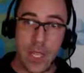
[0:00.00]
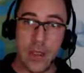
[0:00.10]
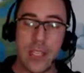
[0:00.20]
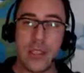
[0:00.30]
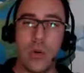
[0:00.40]

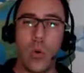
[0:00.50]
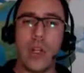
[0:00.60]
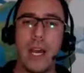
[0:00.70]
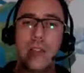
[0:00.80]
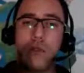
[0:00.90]
There's all
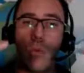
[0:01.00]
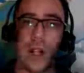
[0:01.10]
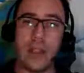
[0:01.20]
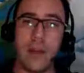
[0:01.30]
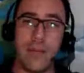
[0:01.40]
kinds of
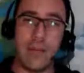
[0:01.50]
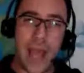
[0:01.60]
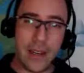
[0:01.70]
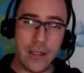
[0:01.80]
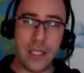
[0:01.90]
welcome
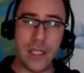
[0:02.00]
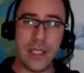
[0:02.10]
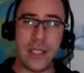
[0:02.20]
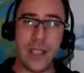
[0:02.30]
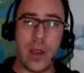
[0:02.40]
banners,
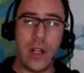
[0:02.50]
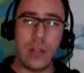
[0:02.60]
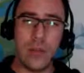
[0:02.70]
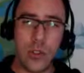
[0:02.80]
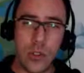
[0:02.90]
things that say
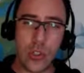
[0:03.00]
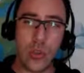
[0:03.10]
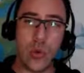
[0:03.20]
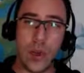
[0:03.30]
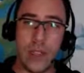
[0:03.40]
welcome to
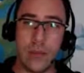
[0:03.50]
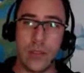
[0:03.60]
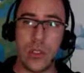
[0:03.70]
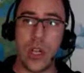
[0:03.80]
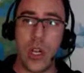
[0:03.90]
school, welcome
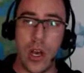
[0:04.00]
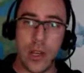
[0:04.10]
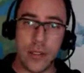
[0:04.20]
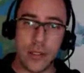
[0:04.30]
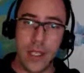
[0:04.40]
to
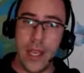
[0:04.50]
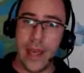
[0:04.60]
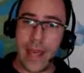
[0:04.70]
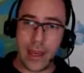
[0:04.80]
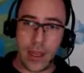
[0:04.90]
class,
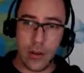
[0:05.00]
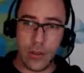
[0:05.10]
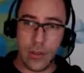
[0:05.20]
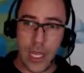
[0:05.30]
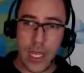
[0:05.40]
that kind of
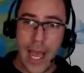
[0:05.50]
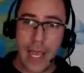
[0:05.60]
thing.